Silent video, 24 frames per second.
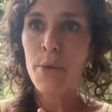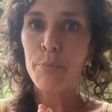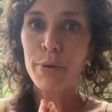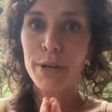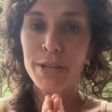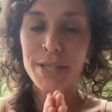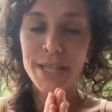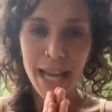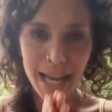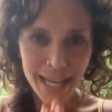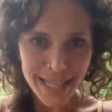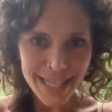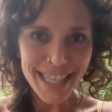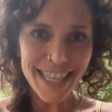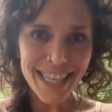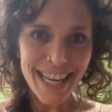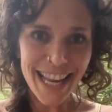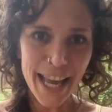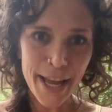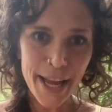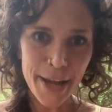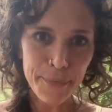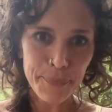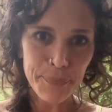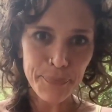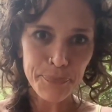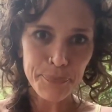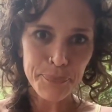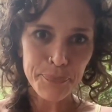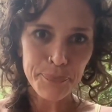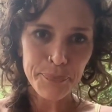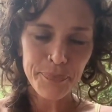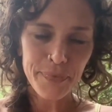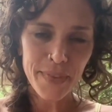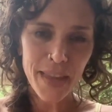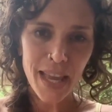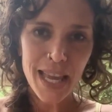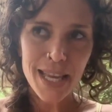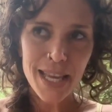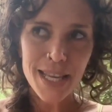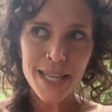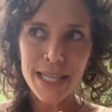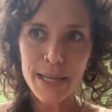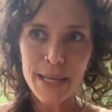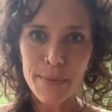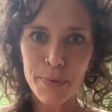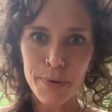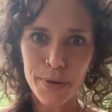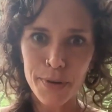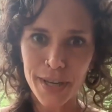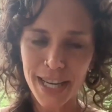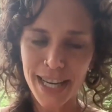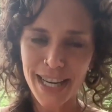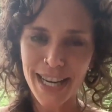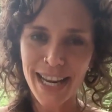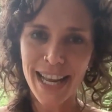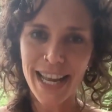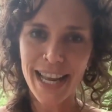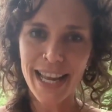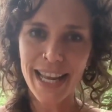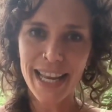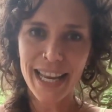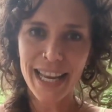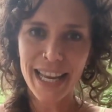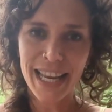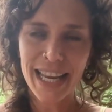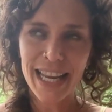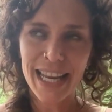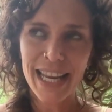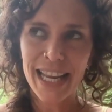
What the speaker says: protecting it, supporting it,